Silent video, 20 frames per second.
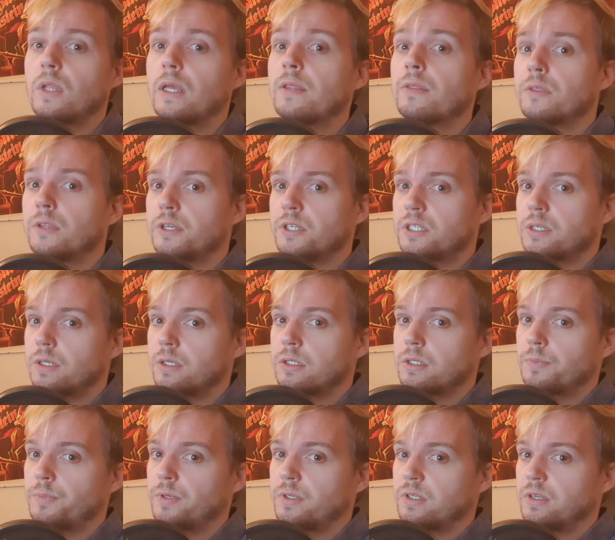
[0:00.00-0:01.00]
In this
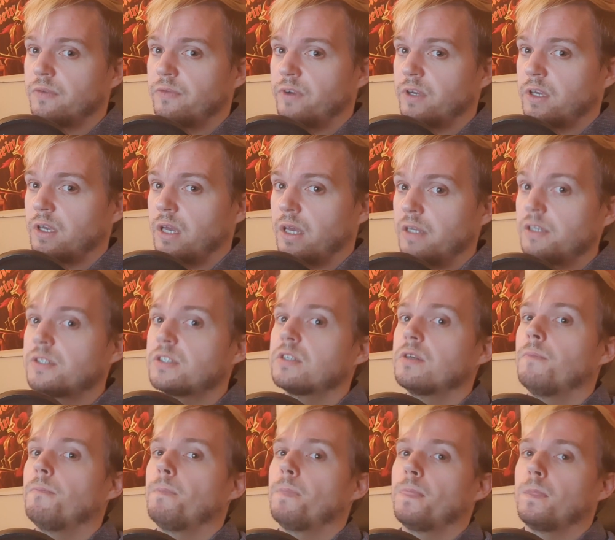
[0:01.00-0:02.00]
specific case,